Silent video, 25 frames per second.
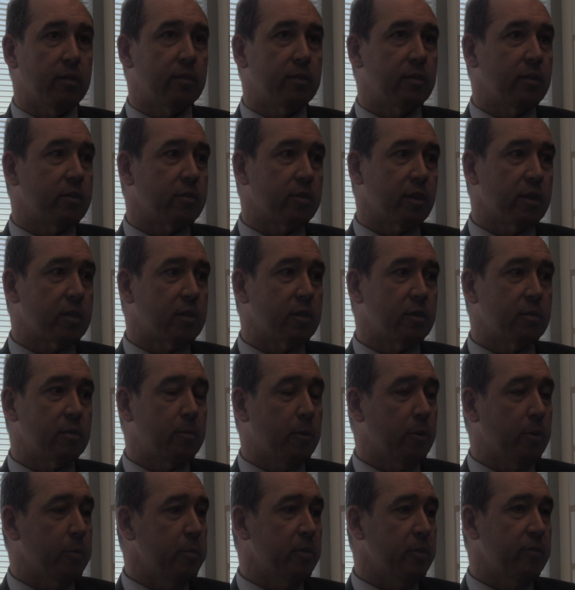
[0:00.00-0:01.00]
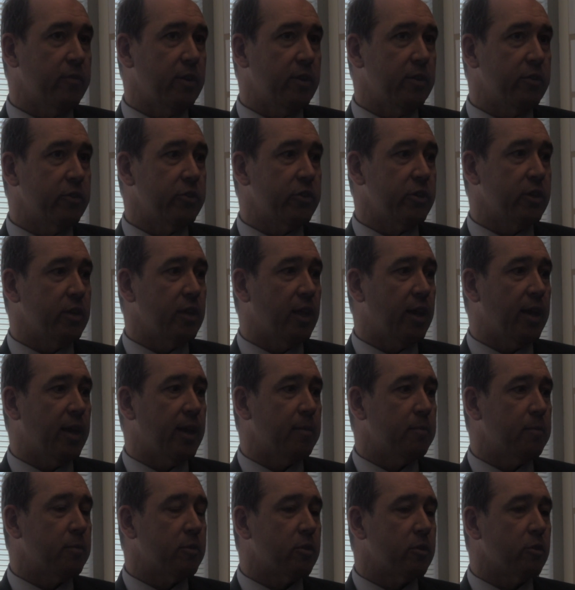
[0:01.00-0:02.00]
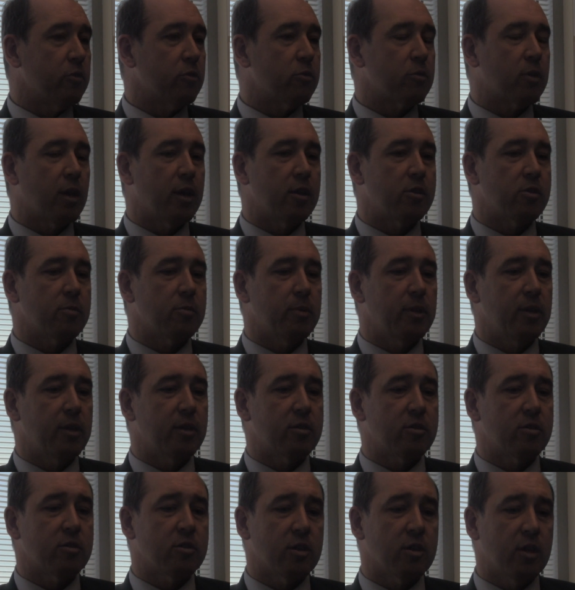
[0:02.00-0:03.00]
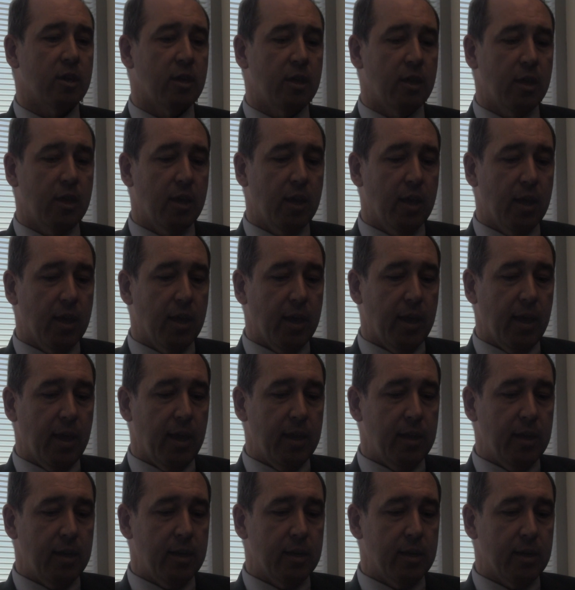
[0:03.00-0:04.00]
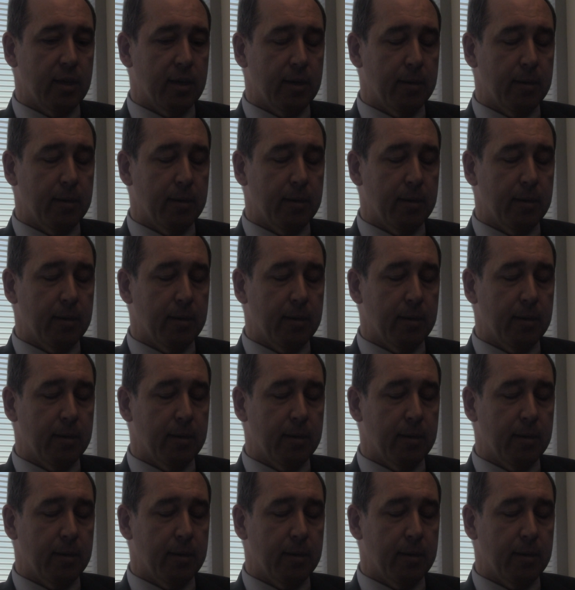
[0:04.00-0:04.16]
things like the Department of Energy labs, those kinds of places, and